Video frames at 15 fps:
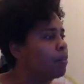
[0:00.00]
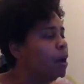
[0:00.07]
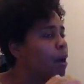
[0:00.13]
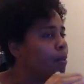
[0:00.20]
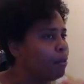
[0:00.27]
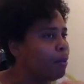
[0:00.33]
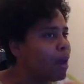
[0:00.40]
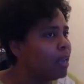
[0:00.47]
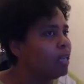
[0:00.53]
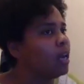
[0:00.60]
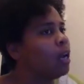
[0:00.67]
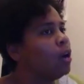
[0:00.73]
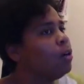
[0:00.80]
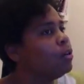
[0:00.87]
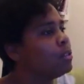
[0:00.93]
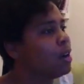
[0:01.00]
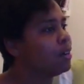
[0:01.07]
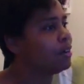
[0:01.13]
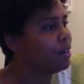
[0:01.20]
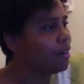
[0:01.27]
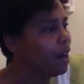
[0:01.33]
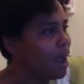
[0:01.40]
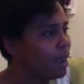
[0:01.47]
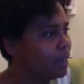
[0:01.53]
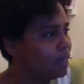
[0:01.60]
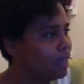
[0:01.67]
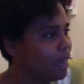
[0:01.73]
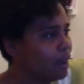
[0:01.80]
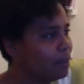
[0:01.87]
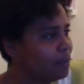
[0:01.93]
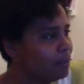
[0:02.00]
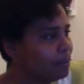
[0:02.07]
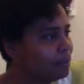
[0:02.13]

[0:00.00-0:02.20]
umbrella goes under Hot Glam.